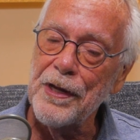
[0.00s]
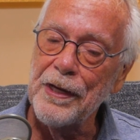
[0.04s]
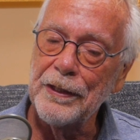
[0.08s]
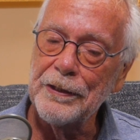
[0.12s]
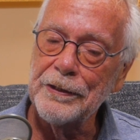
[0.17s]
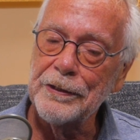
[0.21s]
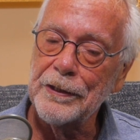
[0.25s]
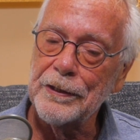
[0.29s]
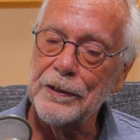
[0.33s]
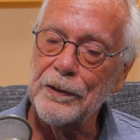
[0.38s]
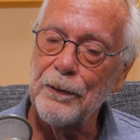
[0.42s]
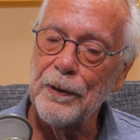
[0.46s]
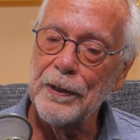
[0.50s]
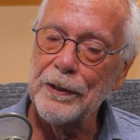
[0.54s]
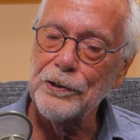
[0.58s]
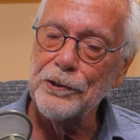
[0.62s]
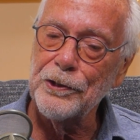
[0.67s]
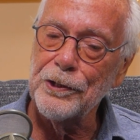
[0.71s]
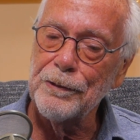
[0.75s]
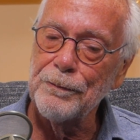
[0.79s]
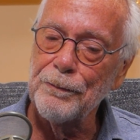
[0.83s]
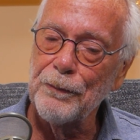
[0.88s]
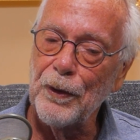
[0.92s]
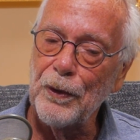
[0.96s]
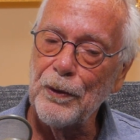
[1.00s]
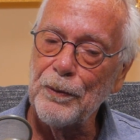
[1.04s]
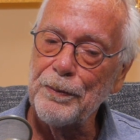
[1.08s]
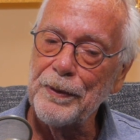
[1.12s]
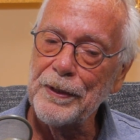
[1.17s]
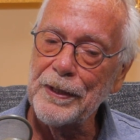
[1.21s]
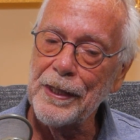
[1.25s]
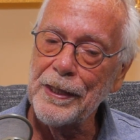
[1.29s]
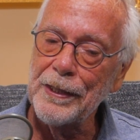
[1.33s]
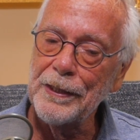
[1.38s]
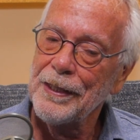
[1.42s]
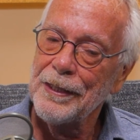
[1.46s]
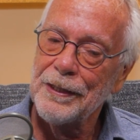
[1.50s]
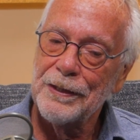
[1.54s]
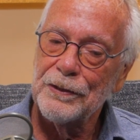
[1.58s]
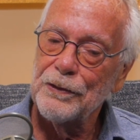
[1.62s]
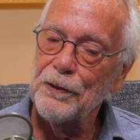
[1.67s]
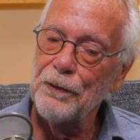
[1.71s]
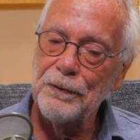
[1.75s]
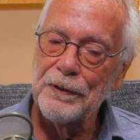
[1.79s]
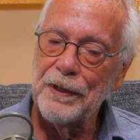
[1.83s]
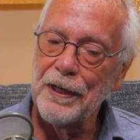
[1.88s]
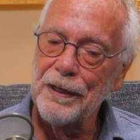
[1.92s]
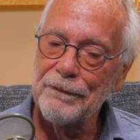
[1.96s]
your question, Mo, but I
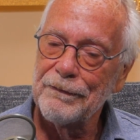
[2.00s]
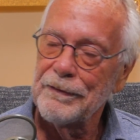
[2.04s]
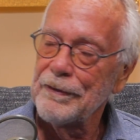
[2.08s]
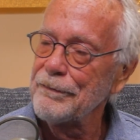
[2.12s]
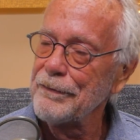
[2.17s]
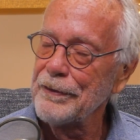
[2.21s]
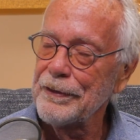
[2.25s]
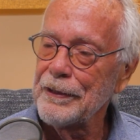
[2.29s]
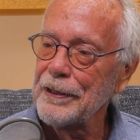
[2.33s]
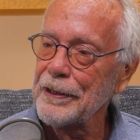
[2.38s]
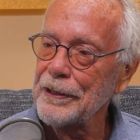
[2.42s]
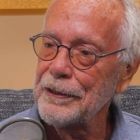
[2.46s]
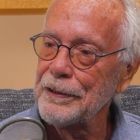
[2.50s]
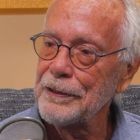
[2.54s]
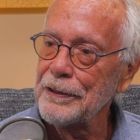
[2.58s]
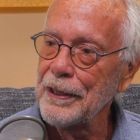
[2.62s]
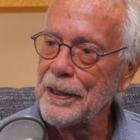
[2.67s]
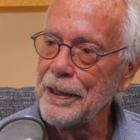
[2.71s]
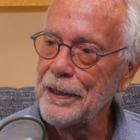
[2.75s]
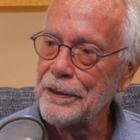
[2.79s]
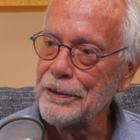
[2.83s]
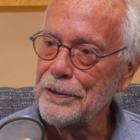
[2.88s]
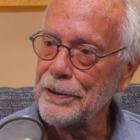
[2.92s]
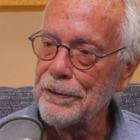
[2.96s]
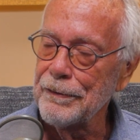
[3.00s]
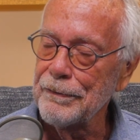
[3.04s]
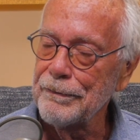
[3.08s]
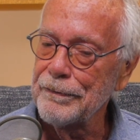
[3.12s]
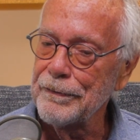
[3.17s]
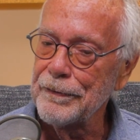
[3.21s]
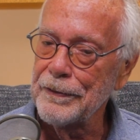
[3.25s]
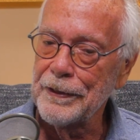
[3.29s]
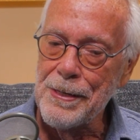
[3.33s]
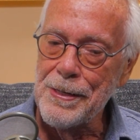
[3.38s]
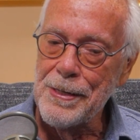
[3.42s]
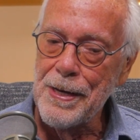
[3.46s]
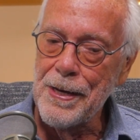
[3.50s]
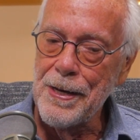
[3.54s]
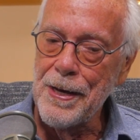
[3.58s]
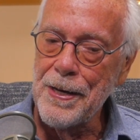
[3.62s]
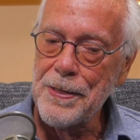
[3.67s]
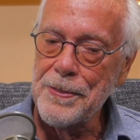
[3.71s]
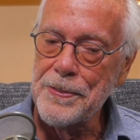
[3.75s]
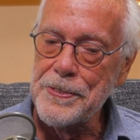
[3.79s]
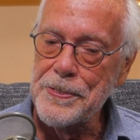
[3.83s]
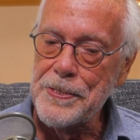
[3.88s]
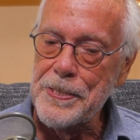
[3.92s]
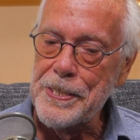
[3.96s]
don't have a very good answer for it
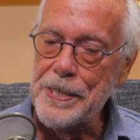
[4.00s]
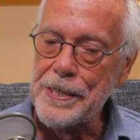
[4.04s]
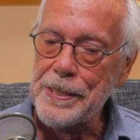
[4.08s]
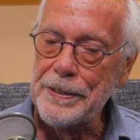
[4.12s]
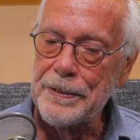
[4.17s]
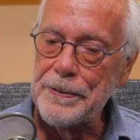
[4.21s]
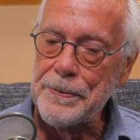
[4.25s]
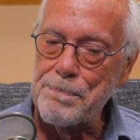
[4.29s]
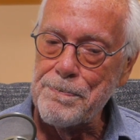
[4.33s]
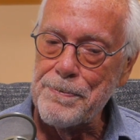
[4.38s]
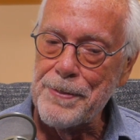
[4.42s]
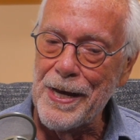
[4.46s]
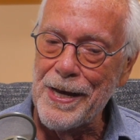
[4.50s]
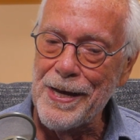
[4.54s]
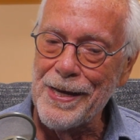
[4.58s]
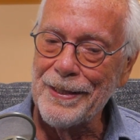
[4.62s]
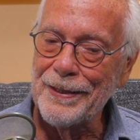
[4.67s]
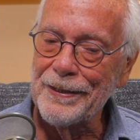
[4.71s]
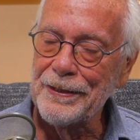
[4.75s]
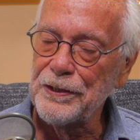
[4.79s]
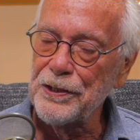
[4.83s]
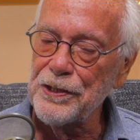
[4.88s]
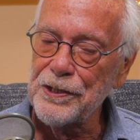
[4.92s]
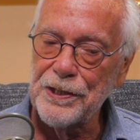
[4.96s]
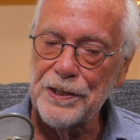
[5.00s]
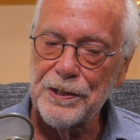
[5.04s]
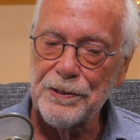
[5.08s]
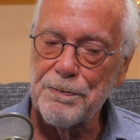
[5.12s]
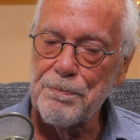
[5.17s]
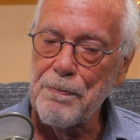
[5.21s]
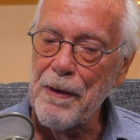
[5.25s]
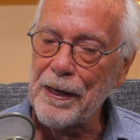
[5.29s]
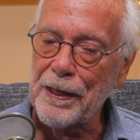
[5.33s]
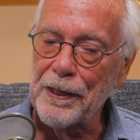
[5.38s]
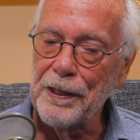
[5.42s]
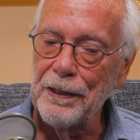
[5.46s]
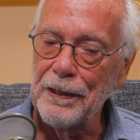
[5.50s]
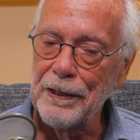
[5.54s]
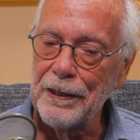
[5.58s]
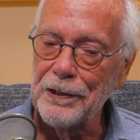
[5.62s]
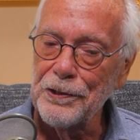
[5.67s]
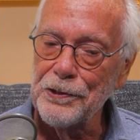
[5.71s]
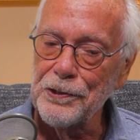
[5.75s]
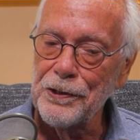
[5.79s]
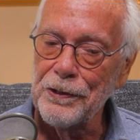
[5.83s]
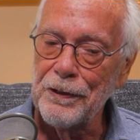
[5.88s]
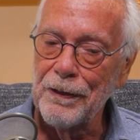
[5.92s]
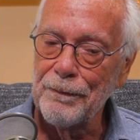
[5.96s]
other than, and it's just
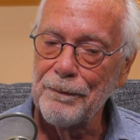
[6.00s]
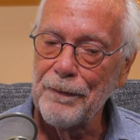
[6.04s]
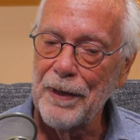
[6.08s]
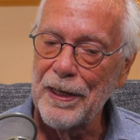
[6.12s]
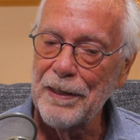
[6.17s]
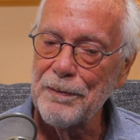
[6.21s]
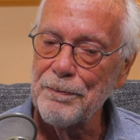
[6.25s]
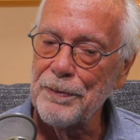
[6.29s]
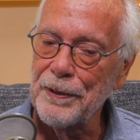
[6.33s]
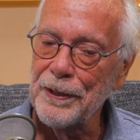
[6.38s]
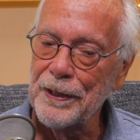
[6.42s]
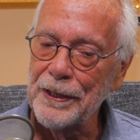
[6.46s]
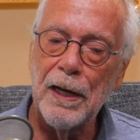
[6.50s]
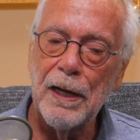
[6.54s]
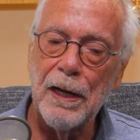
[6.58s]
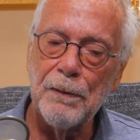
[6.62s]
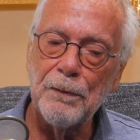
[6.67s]
speculation on my part.